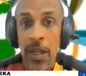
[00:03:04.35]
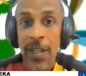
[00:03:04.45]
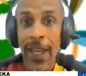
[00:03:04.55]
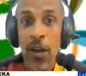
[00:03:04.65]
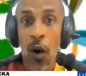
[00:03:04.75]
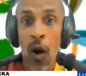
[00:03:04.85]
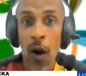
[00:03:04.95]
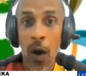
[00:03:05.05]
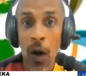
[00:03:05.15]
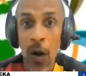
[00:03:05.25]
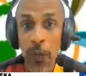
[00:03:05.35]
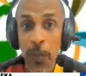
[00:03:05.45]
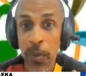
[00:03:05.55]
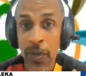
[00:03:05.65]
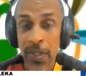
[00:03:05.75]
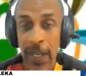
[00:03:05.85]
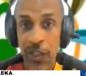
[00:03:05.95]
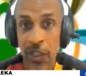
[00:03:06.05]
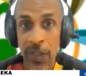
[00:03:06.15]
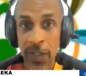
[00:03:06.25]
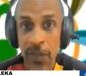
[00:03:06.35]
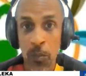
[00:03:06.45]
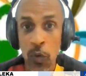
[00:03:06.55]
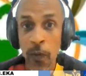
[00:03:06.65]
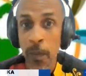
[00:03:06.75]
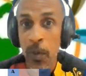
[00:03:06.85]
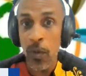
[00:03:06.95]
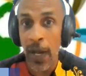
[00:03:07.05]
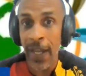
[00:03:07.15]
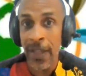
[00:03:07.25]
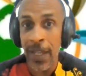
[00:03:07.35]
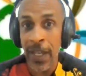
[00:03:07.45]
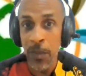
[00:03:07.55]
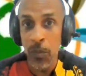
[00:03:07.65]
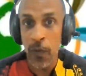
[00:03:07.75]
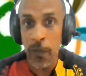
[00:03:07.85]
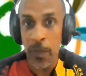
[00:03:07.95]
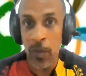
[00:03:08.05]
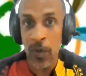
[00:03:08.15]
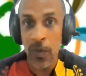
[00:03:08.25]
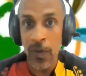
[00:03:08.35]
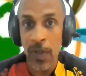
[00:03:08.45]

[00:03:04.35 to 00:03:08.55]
take all possessions, movable and immovable,